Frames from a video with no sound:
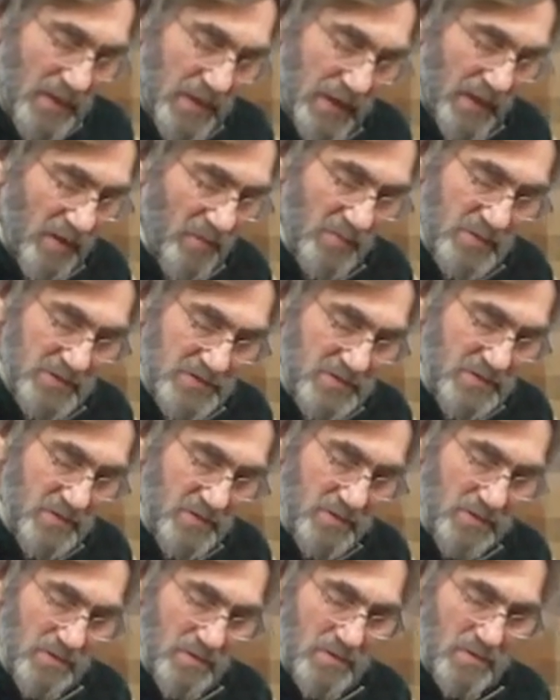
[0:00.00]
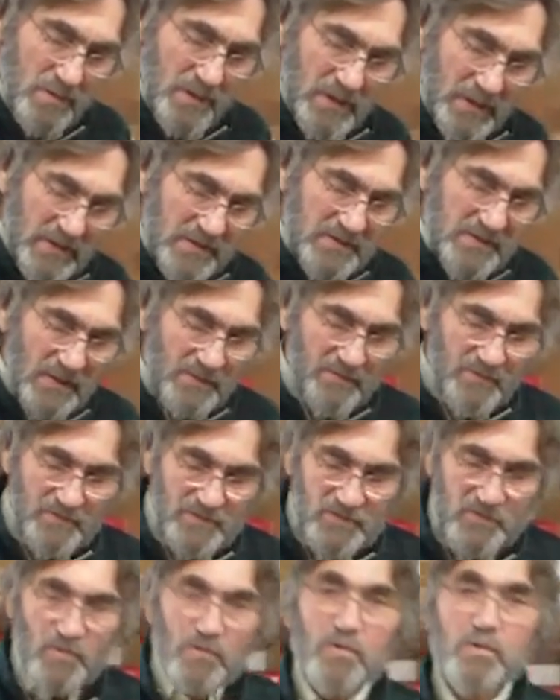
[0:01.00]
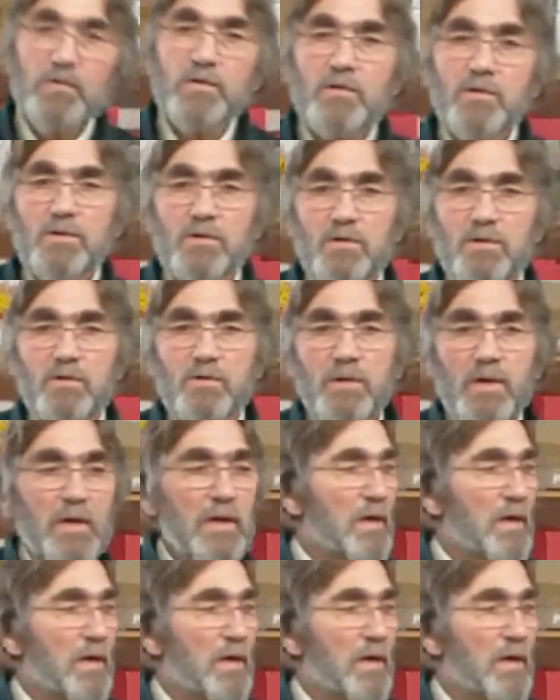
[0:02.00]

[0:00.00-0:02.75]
Elmer's glue, any type of school glue